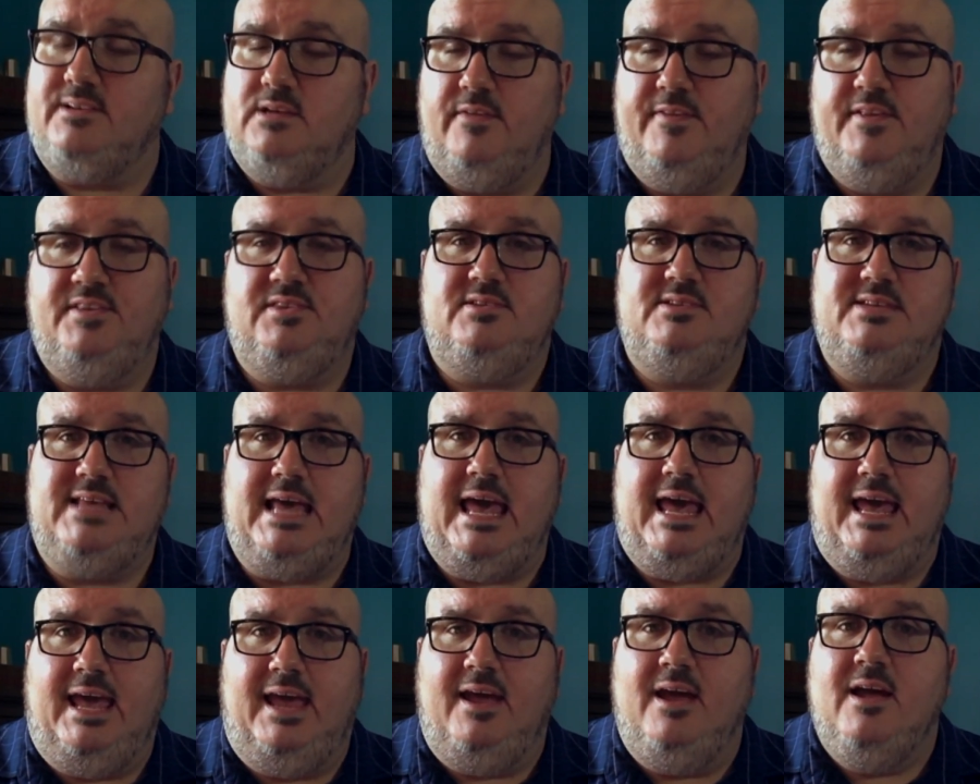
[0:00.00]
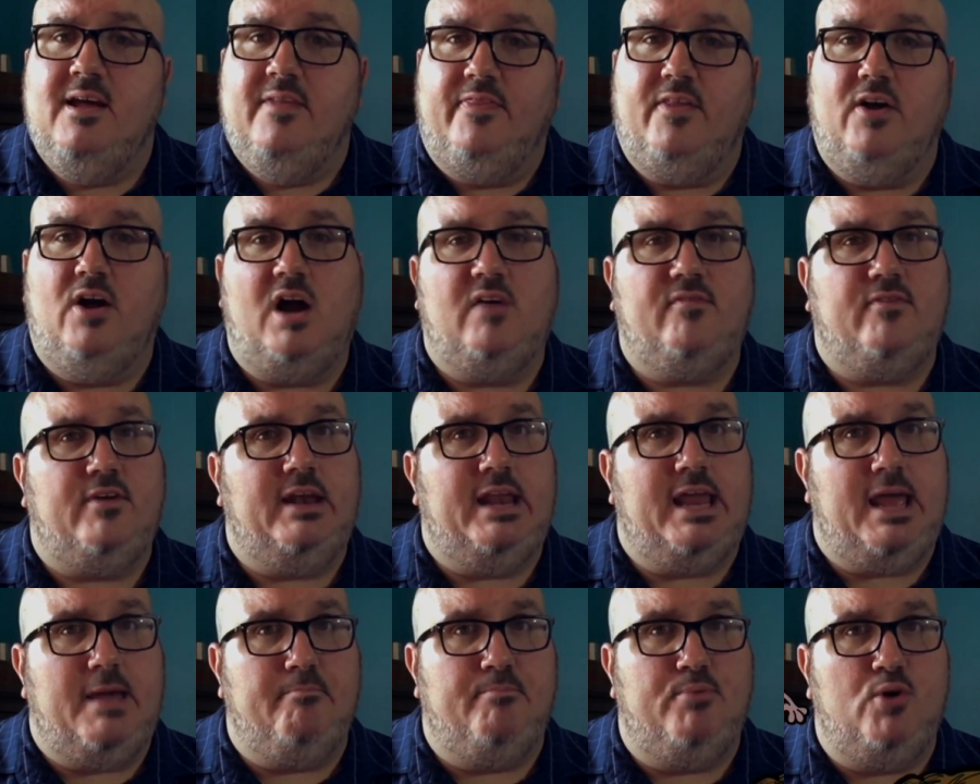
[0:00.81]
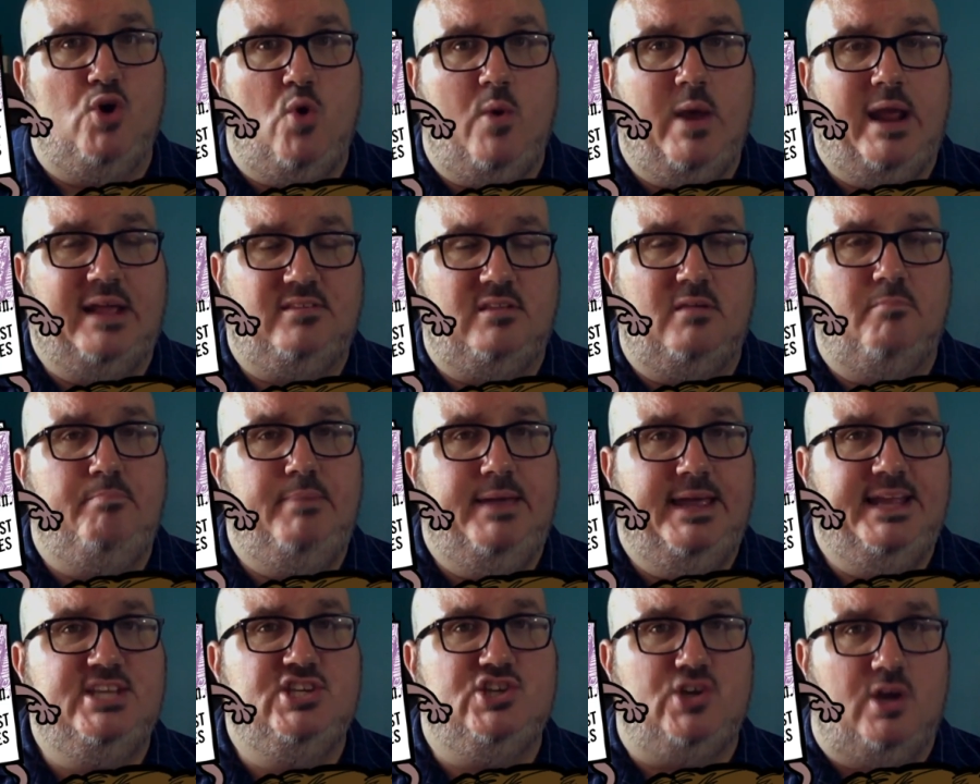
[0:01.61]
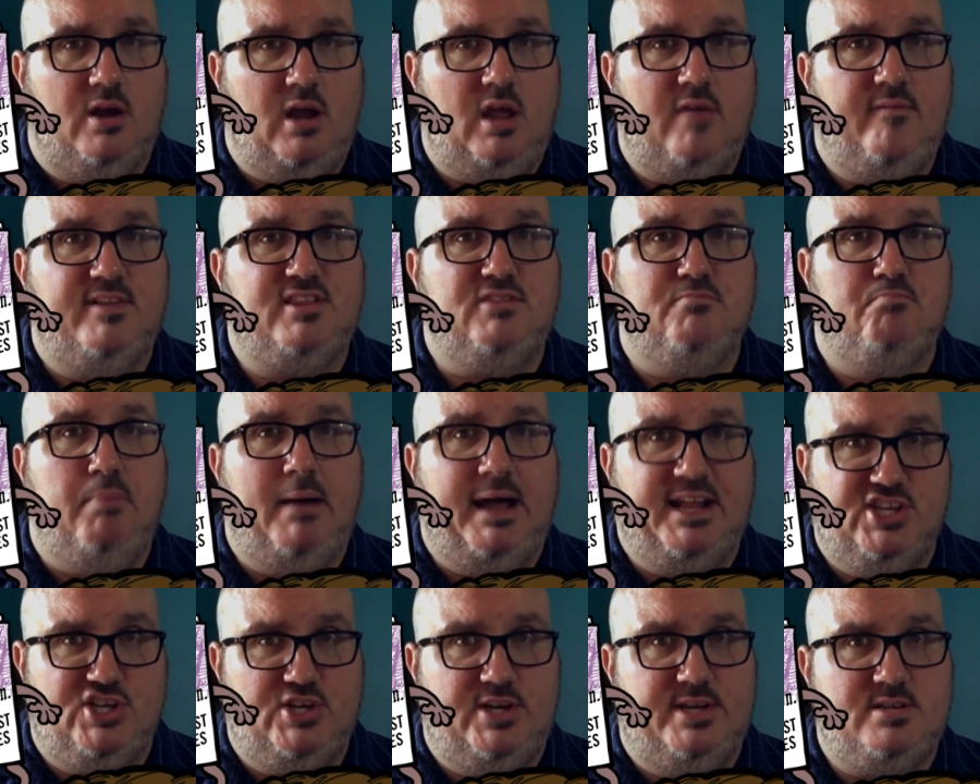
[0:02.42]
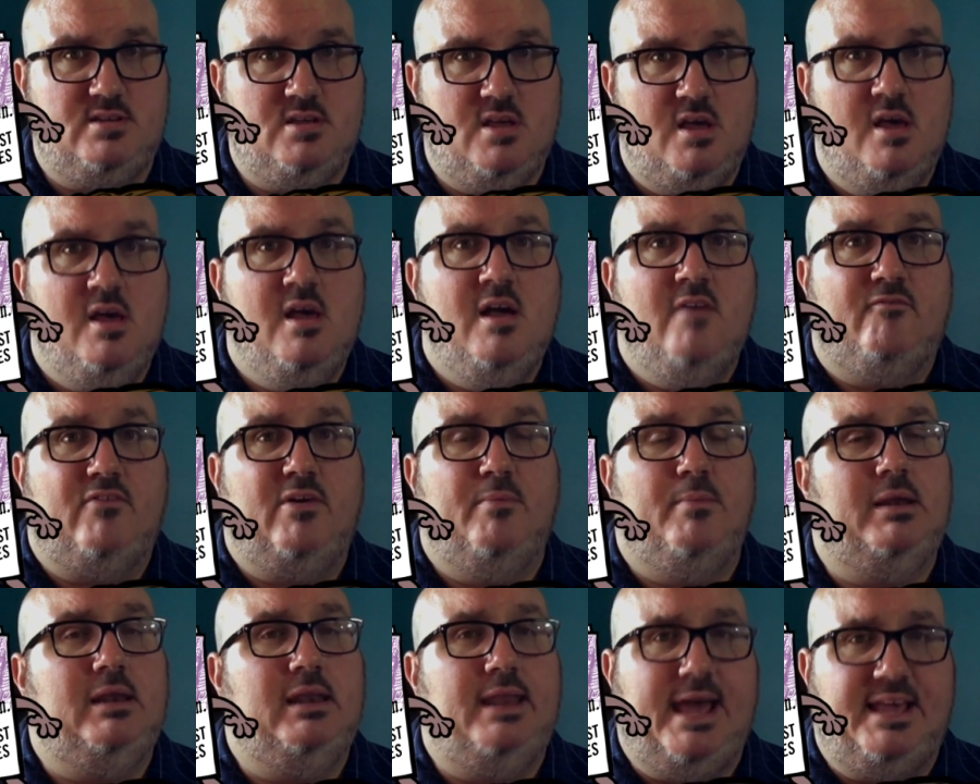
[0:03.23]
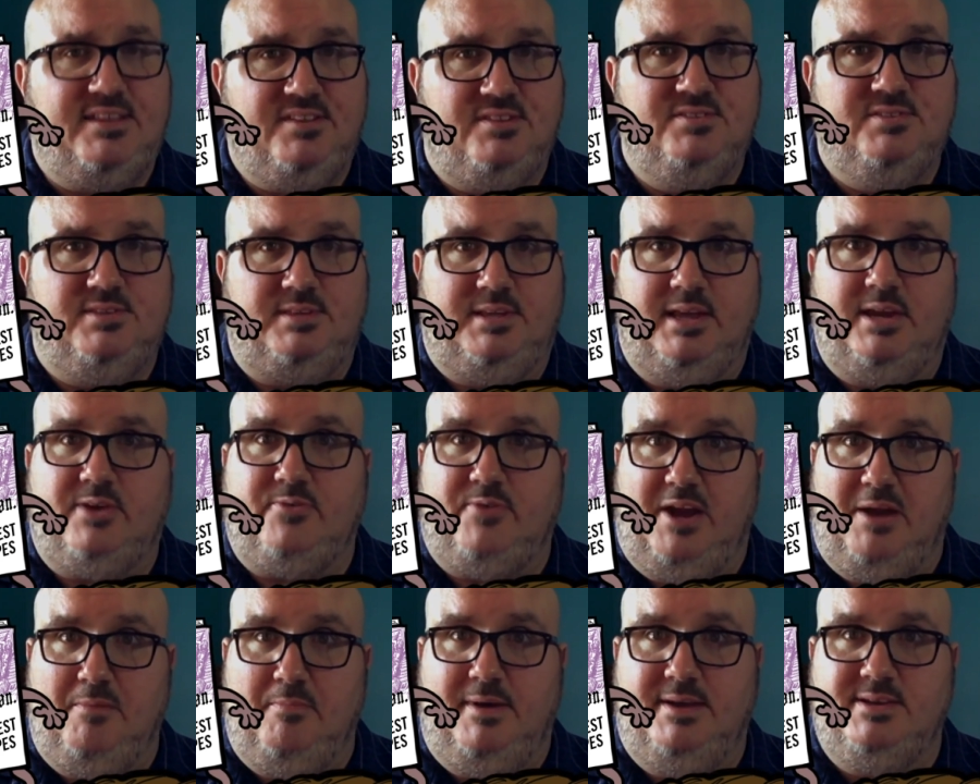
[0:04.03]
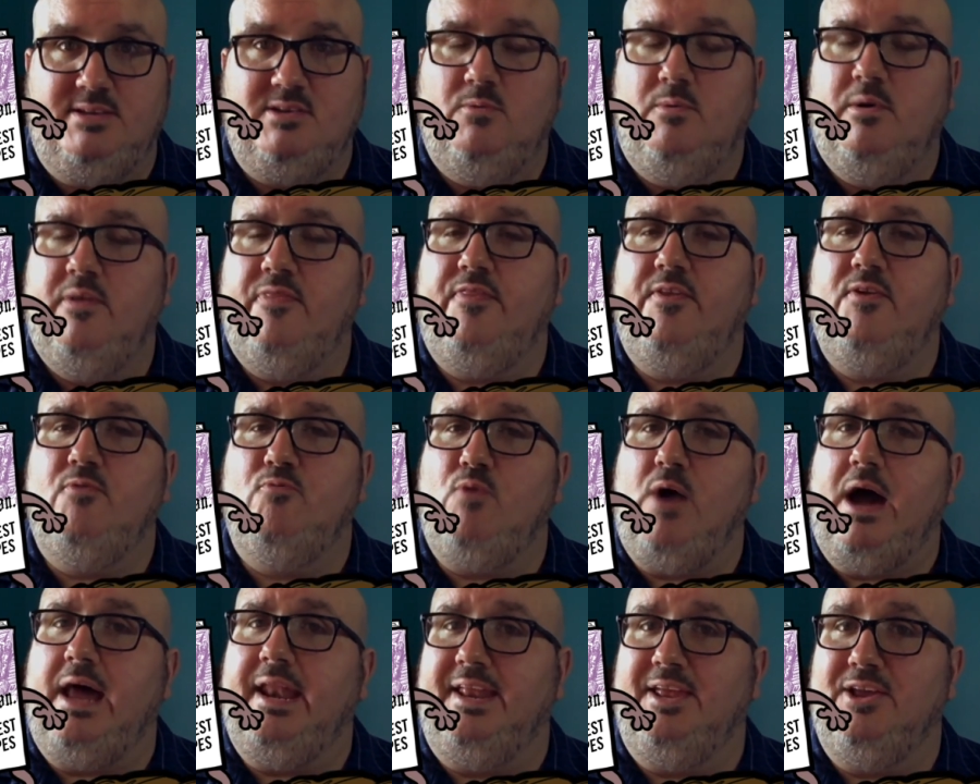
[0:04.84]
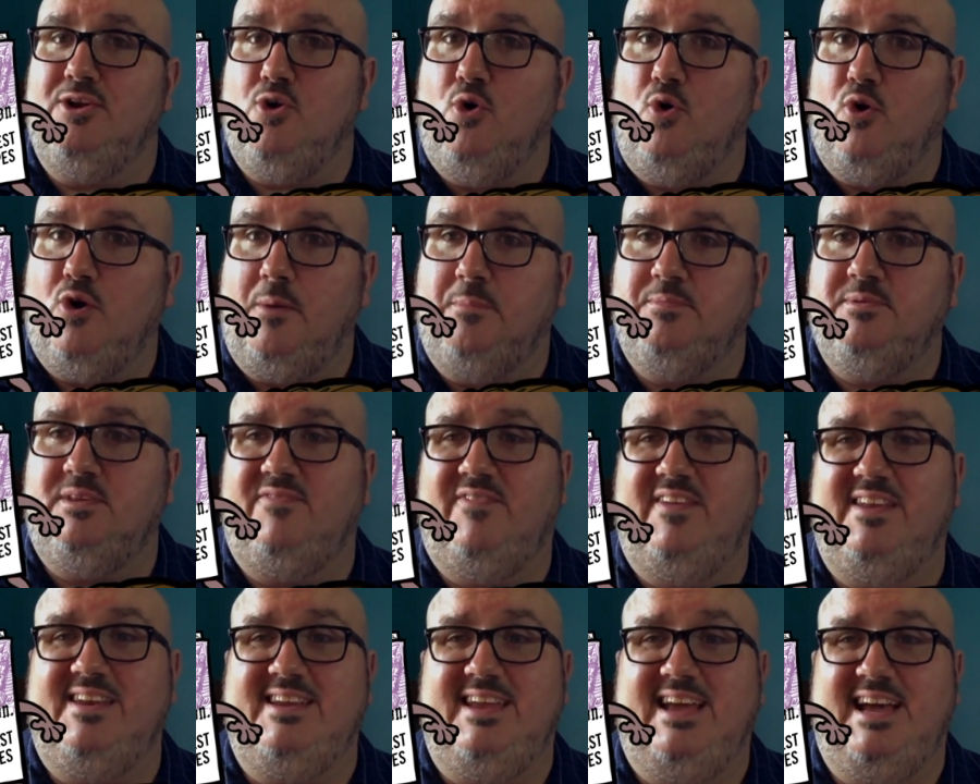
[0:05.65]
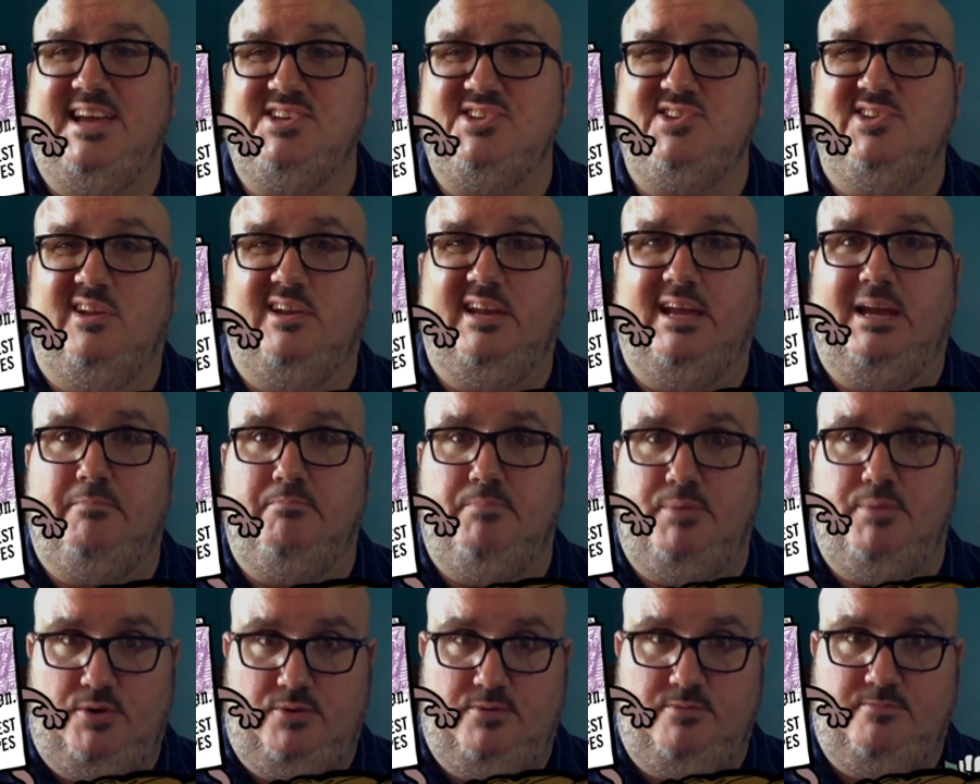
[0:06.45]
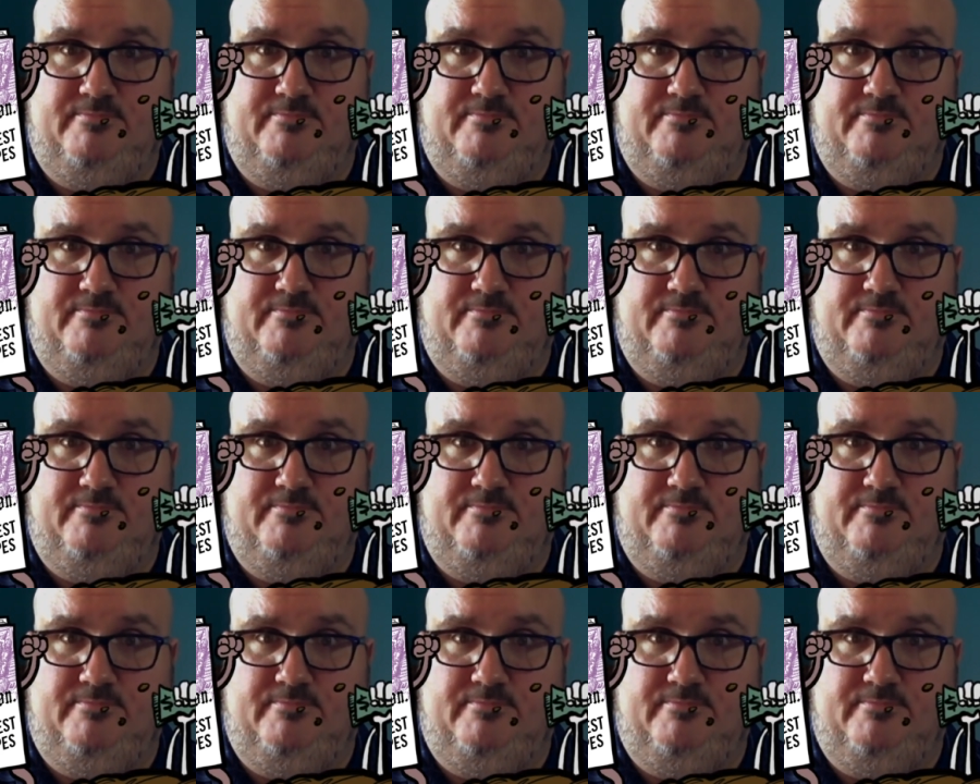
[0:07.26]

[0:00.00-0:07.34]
to this day, the Harvard Lampoon gets a big chunk of its budget from a licensing agreement with the rotting corpse of the National Lampoon.